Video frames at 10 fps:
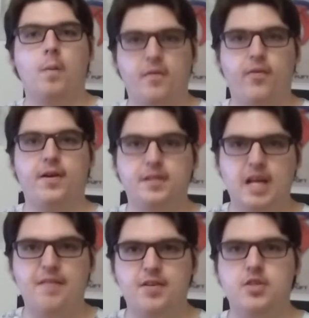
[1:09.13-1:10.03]
my friend
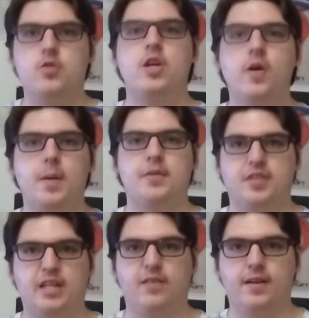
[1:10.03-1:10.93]
David, you know him as
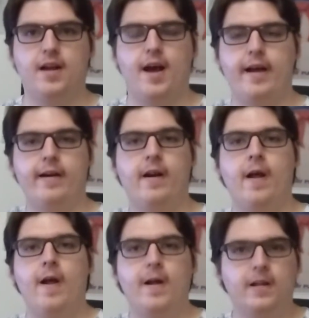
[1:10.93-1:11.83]
ThinksFan9,
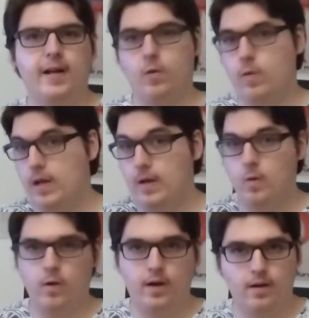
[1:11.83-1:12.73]
like we
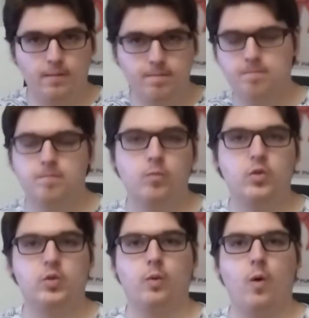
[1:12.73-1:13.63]
would
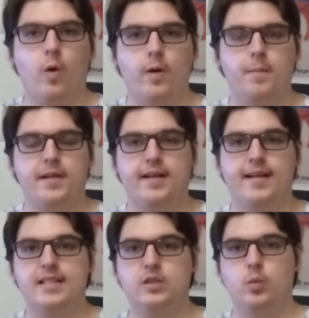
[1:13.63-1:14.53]
just record
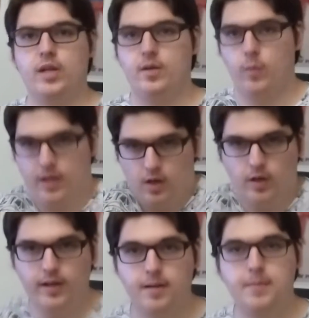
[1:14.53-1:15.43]
because we, we
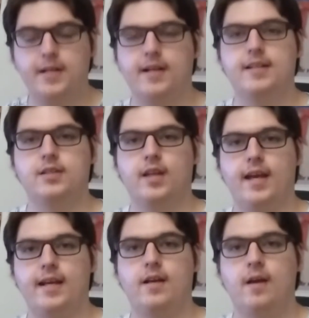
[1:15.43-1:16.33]
could, because
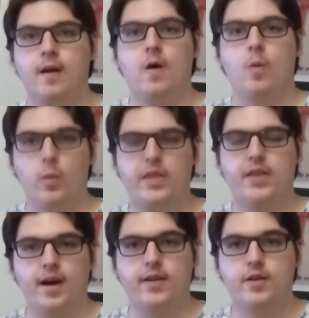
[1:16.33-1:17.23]
like we
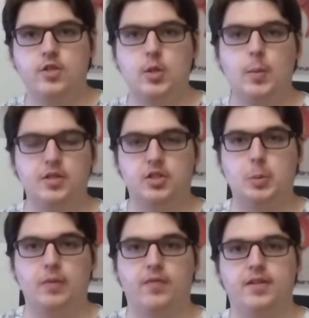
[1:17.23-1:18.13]
thought YouTube was just
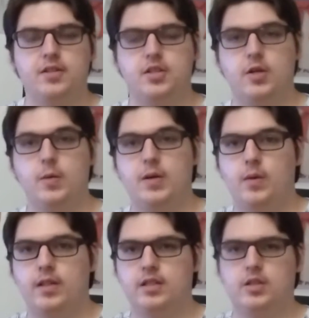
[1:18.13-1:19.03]
super fun to do. We
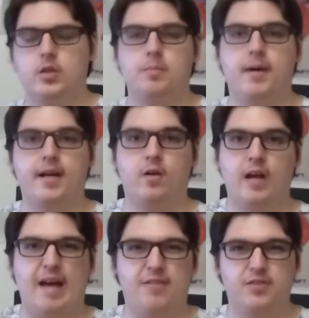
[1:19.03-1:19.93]
wanted to do
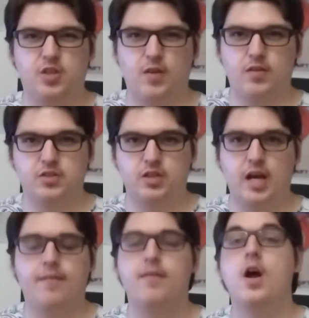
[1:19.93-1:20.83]
Minecraft servers and
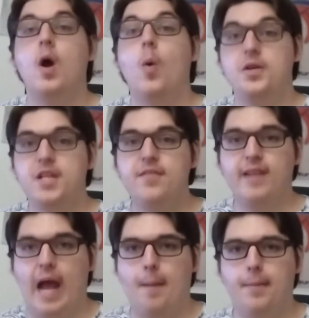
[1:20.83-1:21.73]
stuff, which
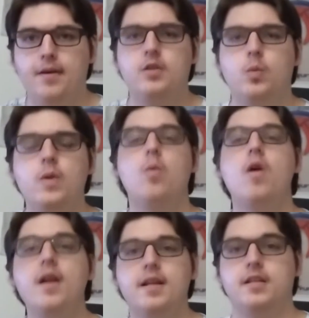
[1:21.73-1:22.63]
never happened. We
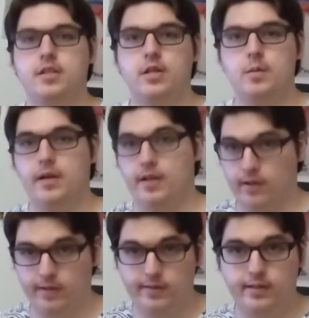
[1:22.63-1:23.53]
wanted it to, but it
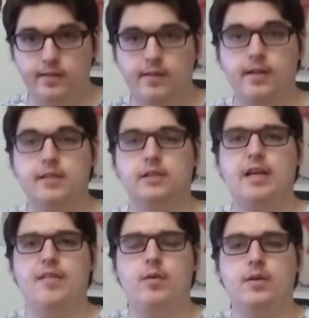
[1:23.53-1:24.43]
couldn't because
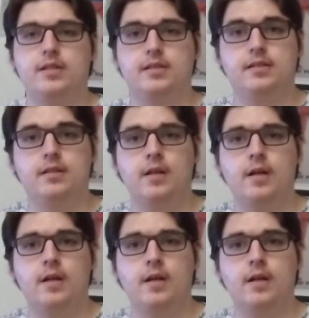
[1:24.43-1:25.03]
David was,